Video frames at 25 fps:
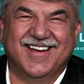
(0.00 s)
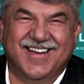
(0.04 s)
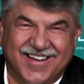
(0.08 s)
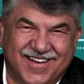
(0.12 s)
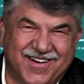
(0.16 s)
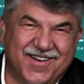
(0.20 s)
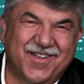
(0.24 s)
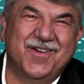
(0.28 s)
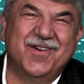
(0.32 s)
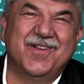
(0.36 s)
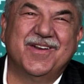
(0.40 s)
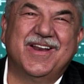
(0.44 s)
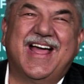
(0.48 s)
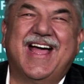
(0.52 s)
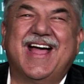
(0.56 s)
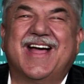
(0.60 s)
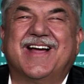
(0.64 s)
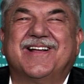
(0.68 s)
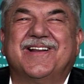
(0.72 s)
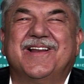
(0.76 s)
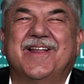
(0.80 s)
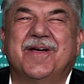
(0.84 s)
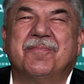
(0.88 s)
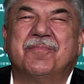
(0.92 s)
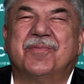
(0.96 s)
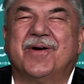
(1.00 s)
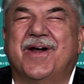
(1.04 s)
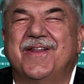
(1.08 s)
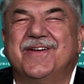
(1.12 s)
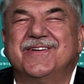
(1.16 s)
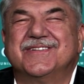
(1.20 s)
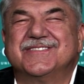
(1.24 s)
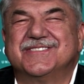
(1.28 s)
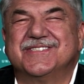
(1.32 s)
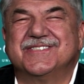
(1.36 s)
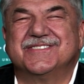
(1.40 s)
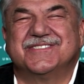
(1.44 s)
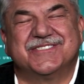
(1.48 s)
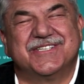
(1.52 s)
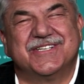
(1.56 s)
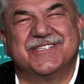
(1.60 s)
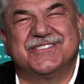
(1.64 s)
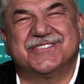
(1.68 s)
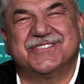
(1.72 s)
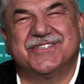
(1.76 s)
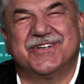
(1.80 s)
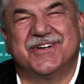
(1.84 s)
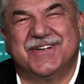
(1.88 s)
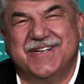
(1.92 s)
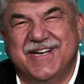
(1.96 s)
Hello, LCLAA brothers and
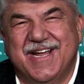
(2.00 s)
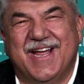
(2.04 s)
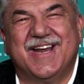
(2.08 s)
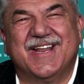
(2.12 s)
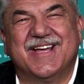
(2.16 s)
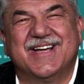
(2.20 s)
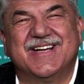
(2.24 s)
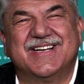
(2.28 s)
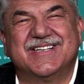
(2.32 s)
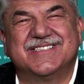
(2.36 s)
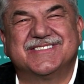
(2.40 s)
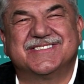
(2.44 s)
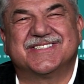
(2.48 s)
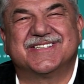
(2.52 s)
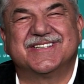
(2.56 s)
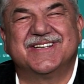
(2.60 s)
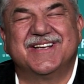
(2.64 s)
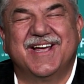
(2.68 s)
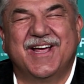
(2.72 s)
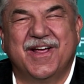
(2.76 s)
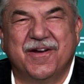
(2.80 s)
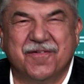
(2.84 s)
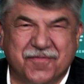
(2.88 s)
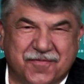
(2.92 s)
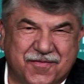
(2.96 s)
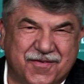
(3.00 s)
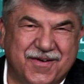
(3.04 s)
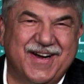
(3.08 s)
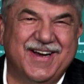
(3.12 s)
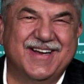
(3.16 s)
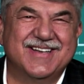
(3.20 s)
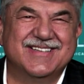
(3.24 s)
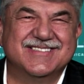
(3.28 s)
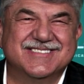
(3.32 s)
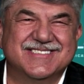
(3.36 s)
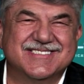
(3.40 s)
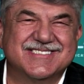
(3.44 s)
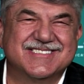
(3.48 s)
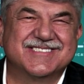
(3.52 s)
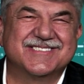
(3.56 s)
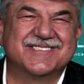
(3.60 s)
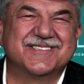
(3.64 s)
sister delegates and friends.